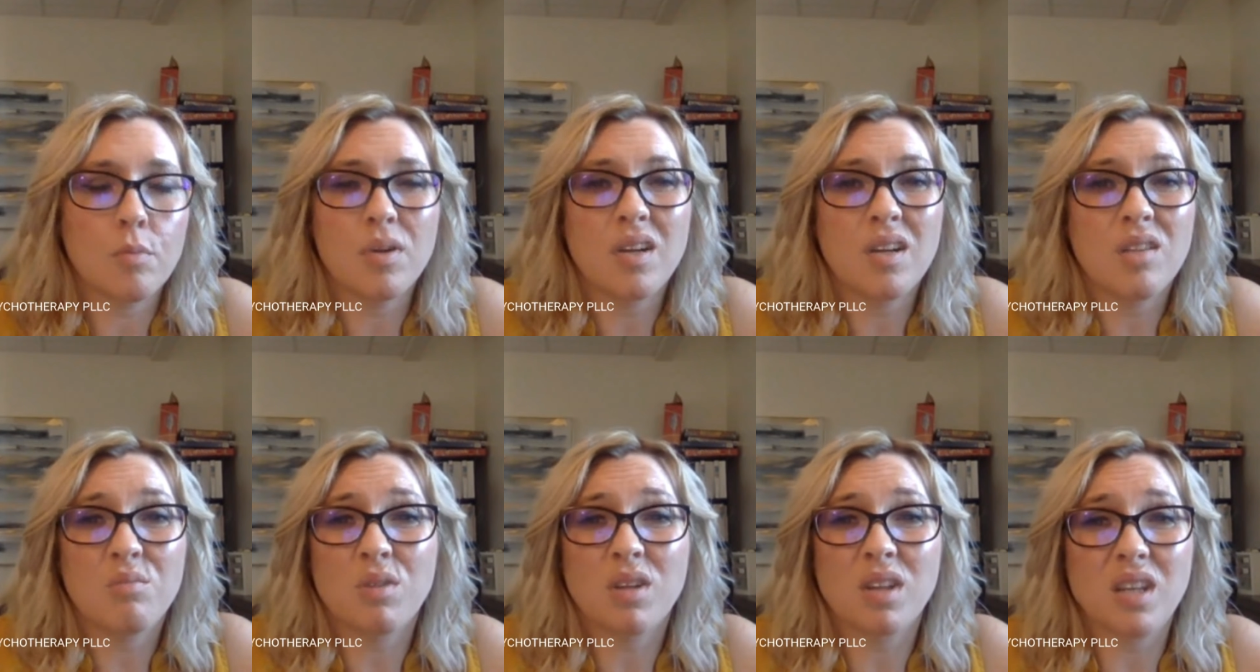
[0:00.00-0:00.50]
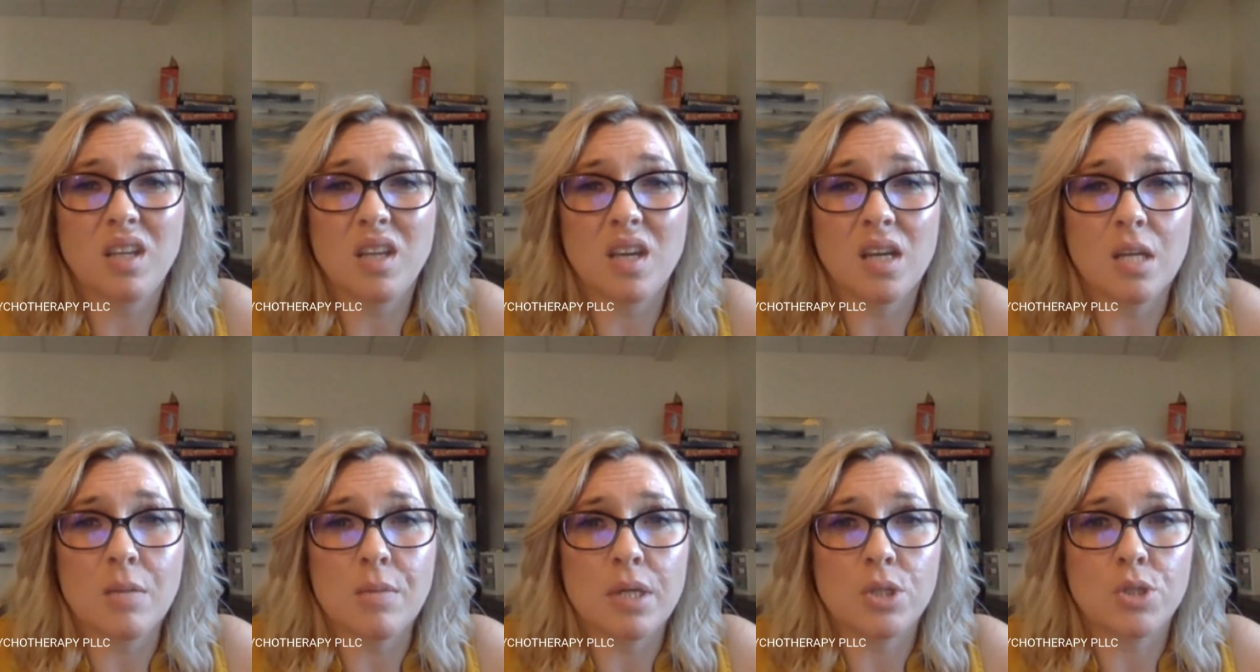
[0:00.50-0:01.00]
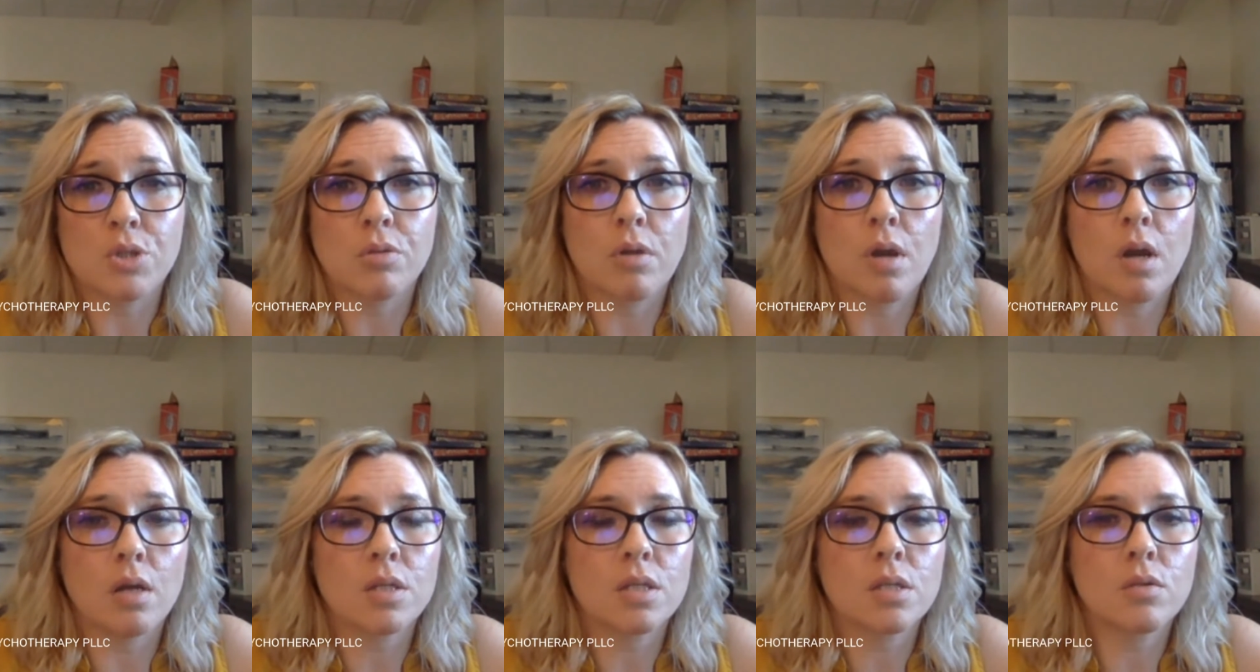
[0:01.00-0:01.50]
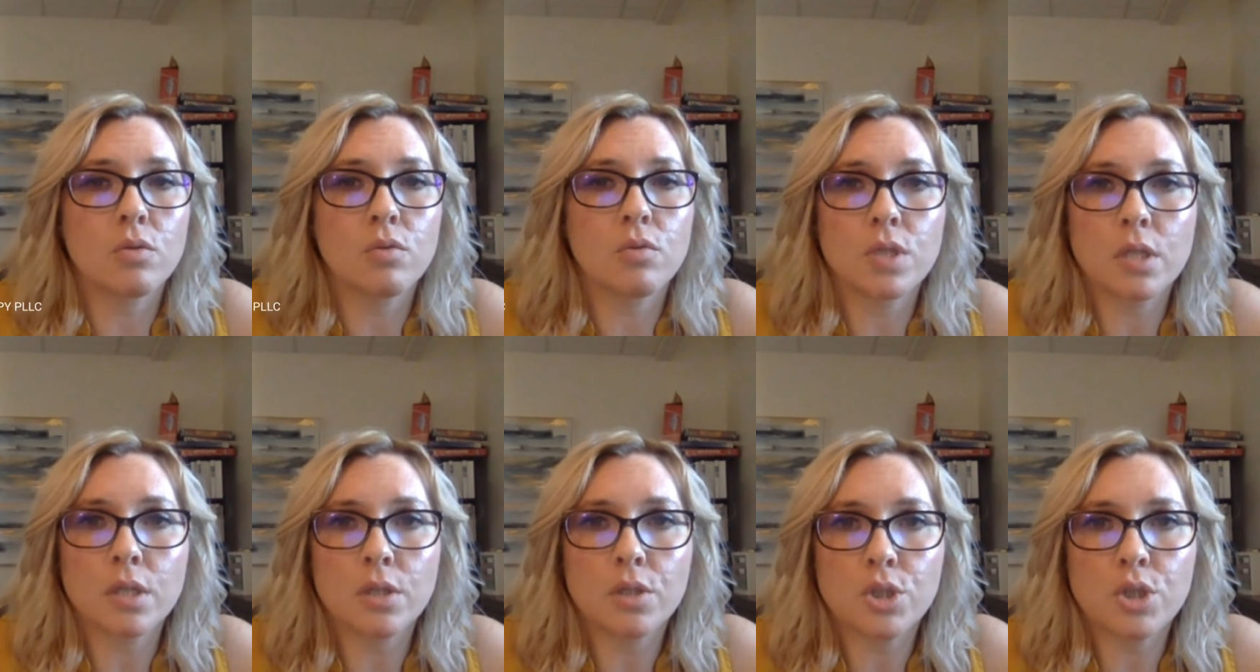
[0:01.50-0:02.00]
But really any major loss,
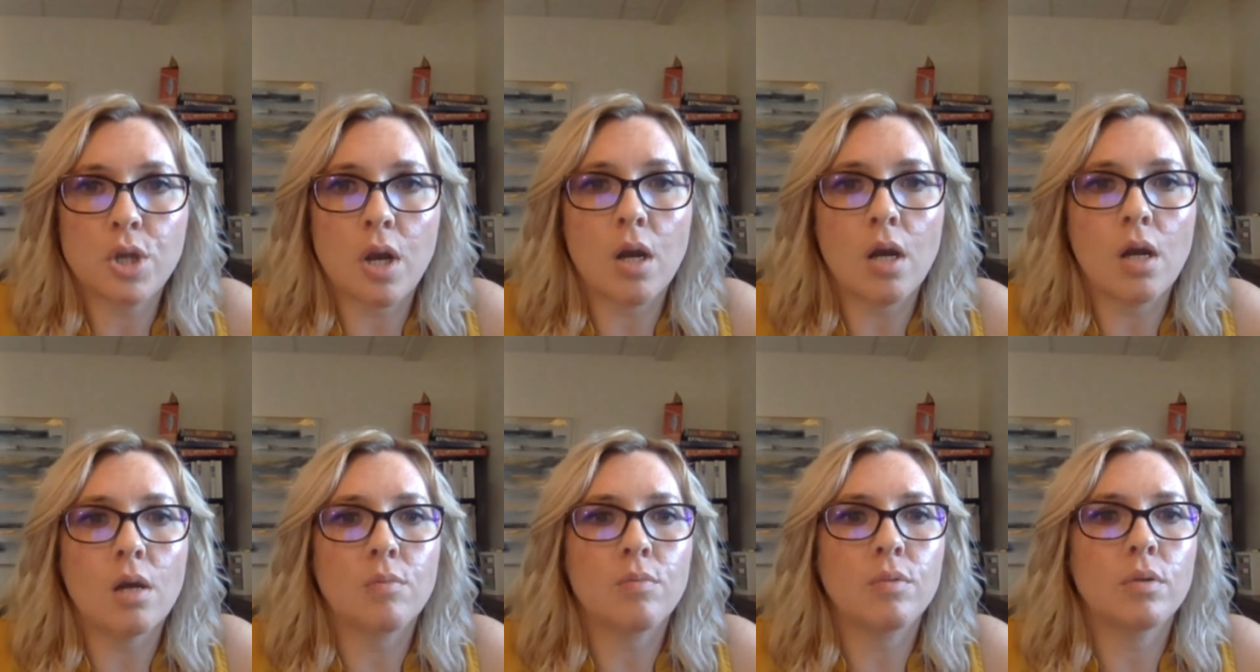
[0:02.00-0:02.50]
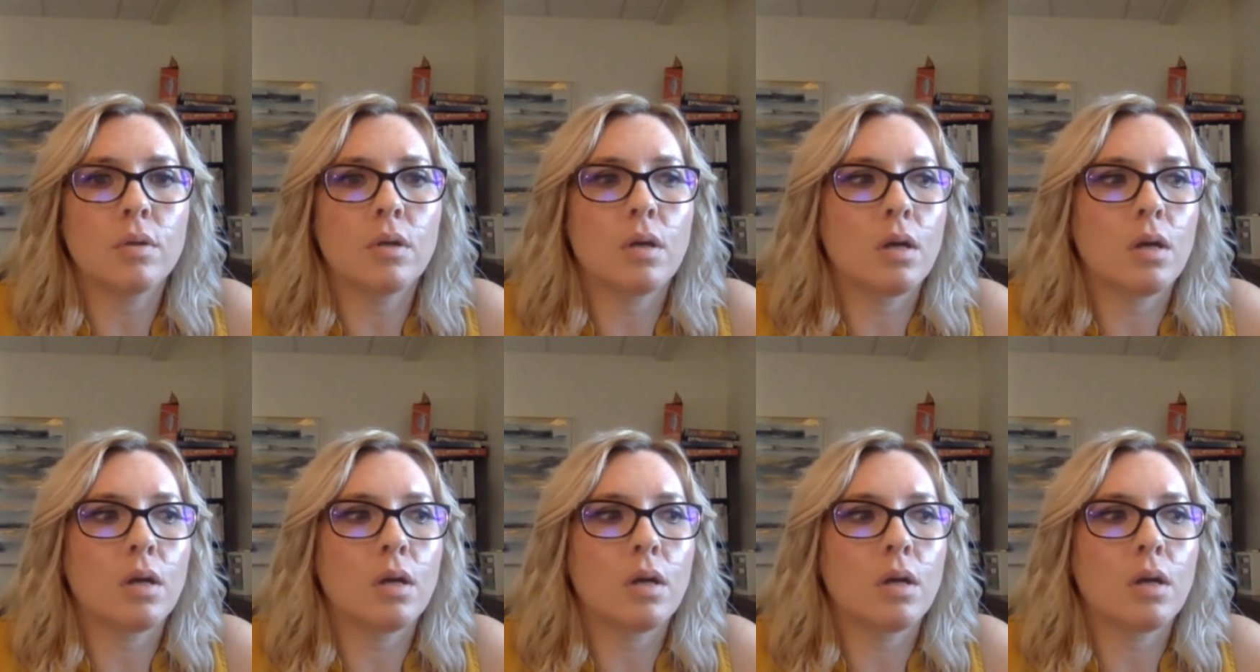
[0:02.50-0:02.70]
losing a job,